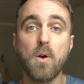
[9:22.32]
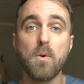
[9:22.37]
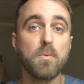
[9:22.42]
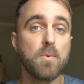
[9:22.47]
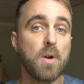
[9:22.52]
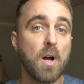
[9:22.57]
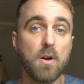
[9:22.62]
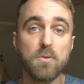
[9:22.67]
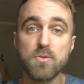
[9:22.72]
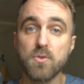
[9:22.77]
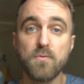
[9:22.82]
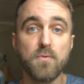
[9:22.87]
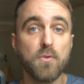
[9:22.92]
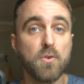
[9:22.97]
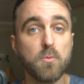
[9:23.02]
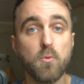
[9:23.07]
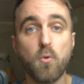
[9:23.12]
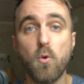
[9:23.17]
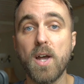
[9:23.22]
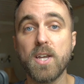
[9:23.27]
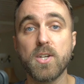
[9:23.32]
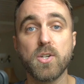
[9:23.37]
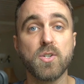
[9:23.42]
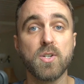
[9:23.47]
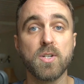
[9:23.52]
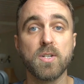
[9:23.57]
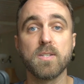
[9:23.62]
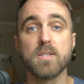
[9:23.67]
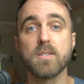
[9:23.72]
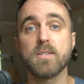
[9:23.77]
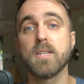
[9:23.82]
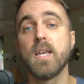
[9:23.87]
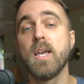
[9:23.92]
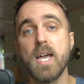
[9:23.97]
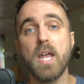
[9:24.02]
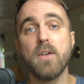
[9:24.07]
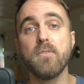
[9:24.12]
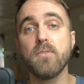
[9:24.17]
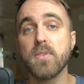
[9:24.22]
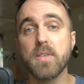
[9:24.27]
how to form questions,
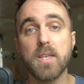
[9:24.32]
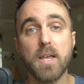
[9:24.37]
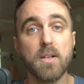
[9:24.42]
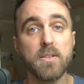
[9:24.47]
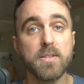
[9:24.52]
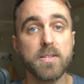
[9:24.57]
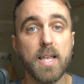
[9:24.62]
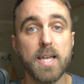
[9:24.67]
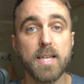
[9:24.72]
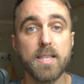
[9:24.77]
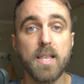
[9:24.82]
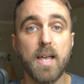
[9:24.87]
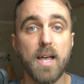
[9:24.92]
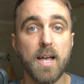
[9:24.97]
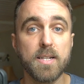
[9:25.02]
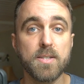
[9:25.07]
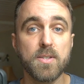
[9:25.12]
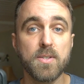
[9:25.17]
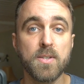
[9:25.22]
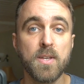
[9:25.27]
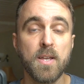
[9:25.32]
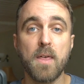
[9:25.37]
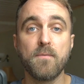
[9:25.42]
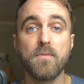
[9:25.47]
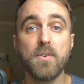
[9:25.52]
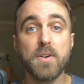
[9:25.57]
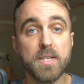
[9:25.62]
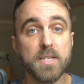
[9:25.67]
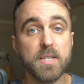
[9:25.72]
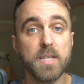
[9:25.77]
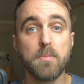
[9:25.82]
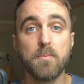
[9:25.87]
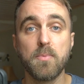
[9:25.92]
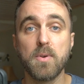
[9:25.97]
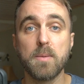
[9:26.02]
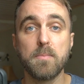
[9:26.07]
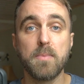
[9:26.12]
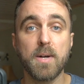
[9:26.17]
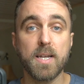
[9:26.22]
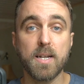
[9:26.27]
everything else like that, very
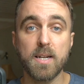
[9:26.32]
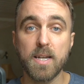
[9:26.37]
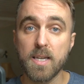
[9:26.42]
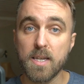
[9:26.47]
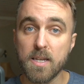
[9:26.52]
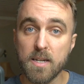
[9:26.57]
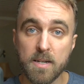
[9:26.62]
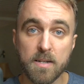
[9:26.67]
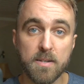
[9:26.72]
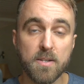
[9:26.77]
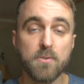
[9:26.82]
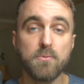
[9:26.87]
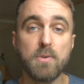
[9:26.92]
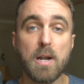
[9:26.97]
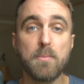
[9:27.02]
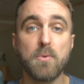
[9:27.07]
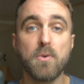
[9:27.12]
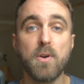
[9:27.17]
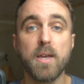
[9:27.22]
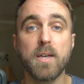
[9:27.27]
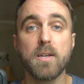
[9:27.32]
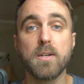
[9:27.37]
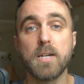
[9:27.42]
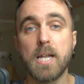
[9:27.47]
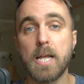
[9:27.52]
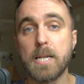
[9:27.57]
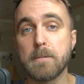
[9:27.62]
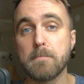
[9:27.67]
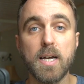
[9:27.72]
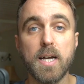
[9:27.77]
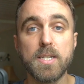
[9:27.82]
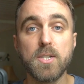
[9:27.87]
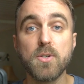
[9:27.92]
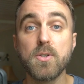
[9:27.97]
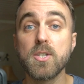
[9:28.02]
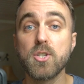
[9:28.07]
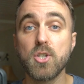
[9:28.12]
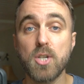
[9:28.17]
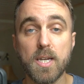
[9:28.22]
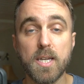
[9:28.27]
simply by clicking the grammar icon, and you
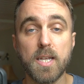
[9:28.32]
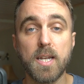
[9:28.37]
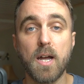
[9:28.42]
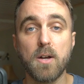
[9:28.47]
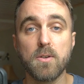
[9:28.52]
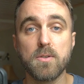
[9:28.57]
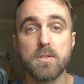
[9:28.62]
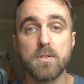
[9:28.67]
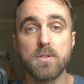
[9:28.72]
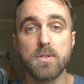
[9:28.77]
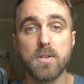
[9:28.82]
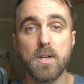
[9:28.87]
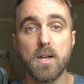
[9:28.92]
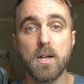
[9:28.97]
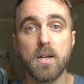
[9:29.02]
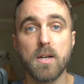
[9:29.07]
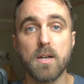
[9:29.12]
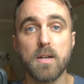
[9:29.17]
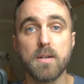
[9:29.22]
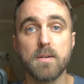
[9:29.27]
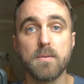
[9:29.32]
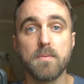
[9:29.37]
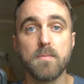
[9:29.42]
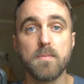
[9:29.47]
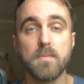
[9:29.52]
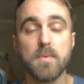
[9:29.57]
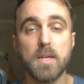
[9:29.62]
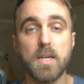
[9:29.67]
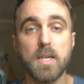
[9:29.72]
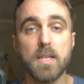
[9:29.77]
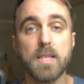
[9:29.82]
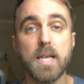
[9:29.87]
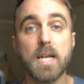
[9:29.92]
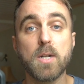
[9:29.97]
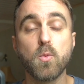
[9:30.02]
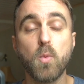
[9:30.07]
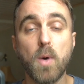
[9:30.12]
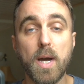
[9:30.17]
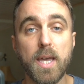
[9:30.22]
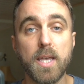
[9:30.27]
can check it out in
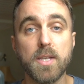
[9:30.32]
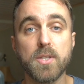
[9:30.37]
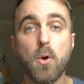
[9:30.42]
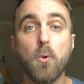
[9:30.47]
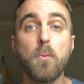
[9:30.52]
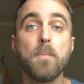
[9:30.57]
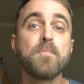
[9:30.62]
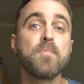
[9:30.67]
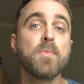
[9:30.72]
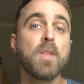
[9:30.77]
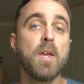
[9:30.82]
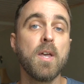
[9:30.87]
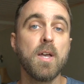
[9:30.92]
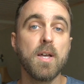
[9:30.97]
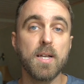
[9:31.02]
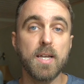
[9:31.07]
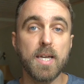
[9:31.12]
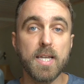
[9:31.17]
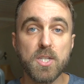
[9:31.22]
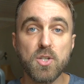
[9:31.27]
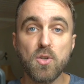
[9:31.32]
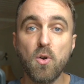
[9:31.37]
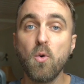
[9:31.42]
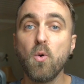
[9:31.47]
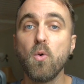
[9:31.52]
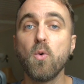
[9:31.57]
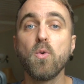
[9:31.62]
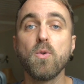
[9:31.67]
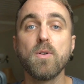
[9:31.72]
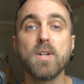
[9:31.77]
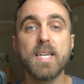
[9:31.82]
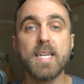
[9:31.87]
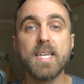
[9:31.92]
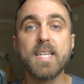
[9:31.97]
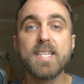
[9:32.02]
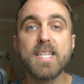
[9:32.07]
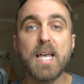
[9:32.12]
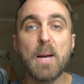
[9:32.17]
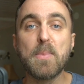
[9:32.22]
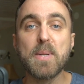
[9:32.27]
that way. So it's all
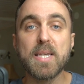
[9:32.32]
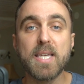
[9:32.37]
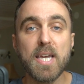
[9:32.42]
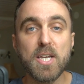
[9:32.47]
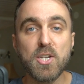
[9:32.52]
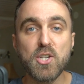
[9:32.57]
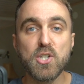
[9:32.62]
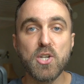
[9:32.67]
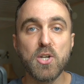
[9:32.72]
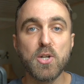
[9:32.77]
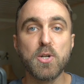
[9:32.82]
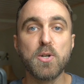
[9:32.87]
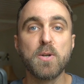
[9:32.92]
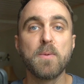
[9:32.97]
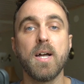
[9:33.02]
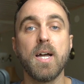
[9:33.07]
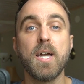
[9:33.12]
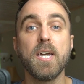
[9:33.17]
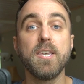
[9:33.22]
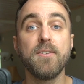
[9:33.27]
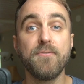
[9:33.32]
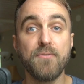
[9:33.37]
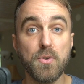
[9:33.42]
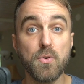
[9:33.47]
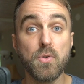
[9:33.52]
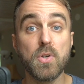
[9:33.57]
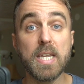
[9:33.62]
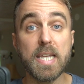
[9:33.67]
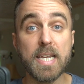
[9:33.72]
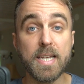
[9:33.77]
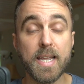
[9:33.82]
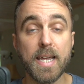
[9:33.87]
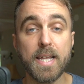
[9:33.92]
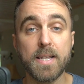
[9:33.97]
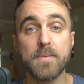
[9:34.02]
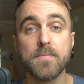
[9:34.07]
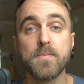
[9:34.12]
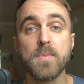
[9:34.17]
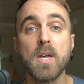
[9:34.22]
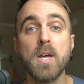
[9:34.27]
in the application if you need
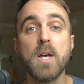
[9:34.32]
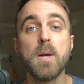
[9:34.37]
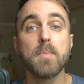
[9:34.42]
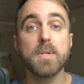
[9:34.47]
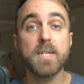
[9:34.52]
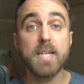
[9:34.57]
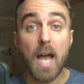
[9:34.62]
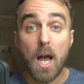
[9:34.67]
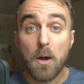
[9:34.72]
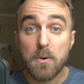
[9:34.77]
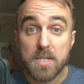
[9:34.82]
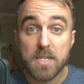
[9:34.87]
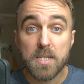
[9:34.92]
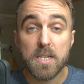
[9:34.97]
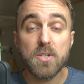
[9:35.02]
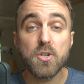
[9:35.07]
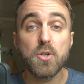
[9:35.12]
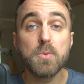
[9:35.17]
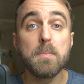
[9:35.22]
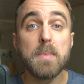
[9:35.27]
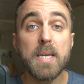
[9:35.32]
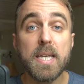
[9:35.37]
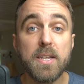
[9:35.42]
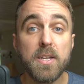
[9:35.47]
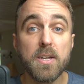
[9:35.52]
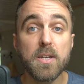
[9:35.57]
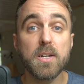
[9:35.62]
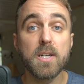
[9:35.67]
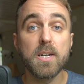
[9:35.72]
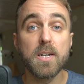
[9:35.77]
it. But now in the intermediate